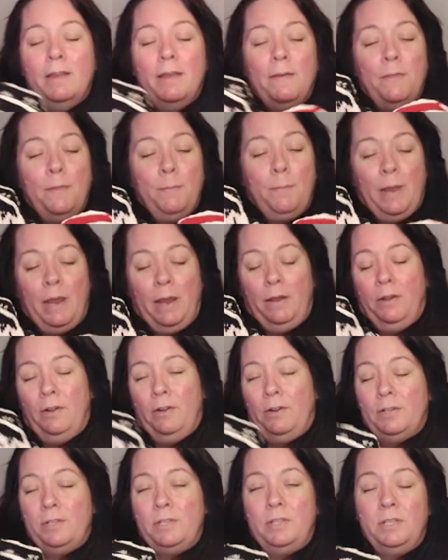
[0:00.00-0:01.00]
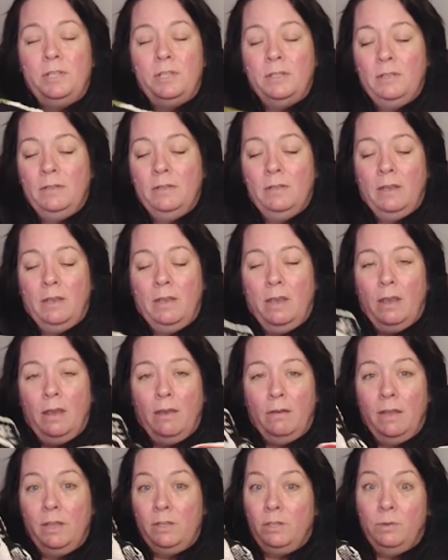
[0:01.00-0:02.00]
the patterns
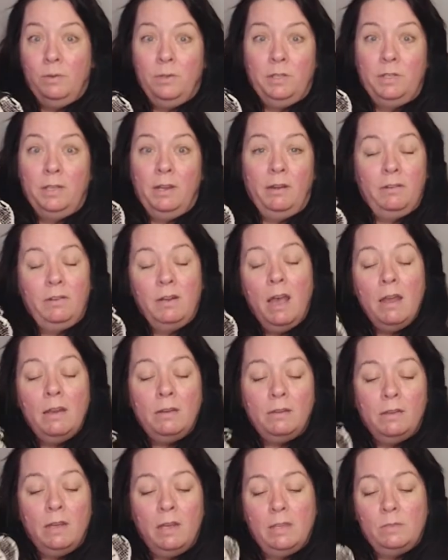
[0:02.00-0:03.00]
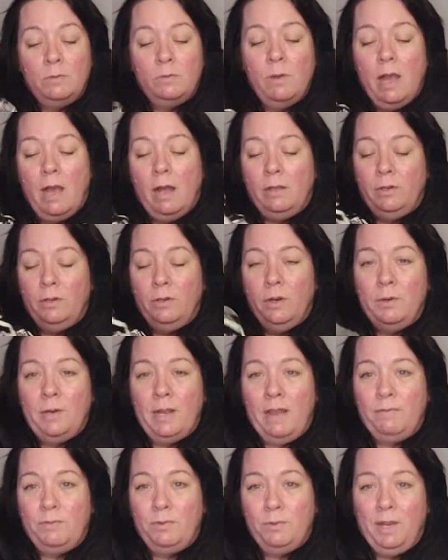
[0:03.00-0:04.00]
as soon as they're done as well. You don't
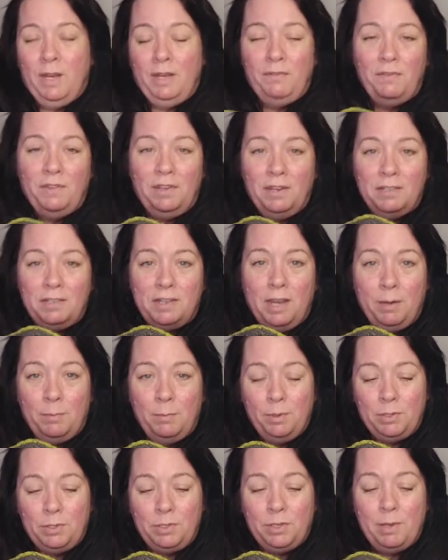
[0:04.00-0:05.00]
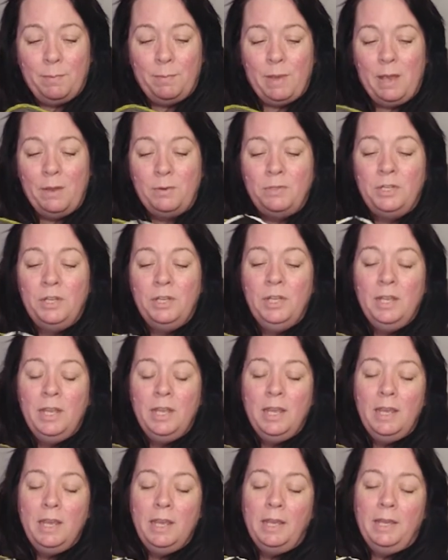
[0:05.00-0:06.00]
have to wait for the entire book to come out.
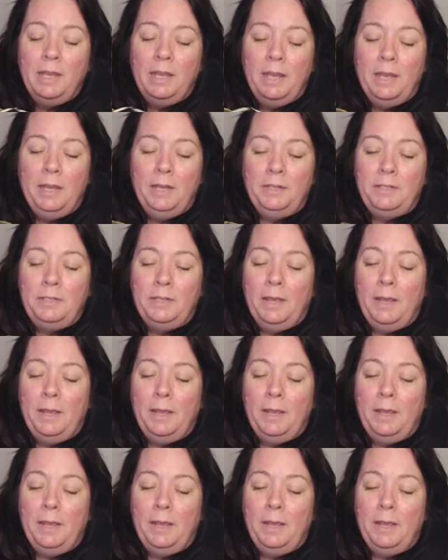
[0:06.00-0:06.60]
And